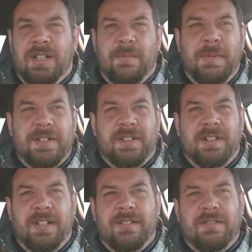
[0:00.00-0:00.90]

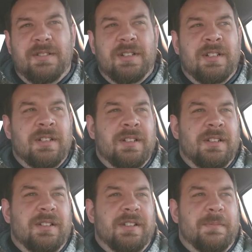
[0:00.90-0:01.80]
mentally.
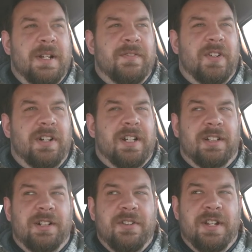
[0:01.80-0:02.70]
He made it very
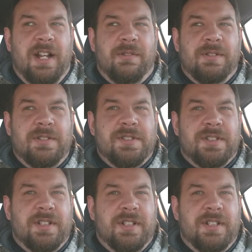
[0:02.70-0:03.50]
clear that I was